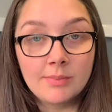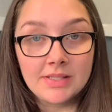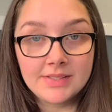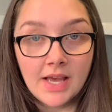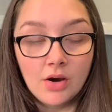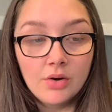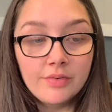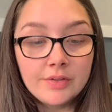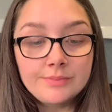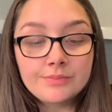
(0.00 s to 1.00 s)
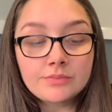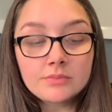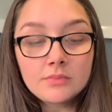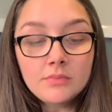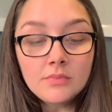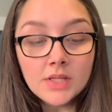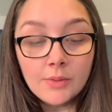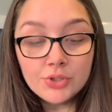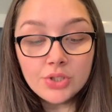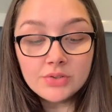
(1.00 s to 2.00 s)
myself, I
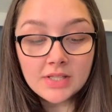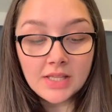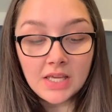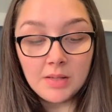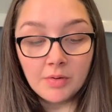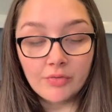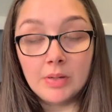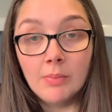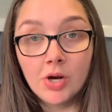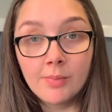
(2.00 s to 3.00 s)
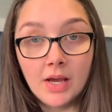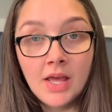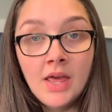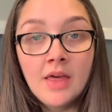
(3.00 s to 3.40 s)
was using the Hema-free monomer.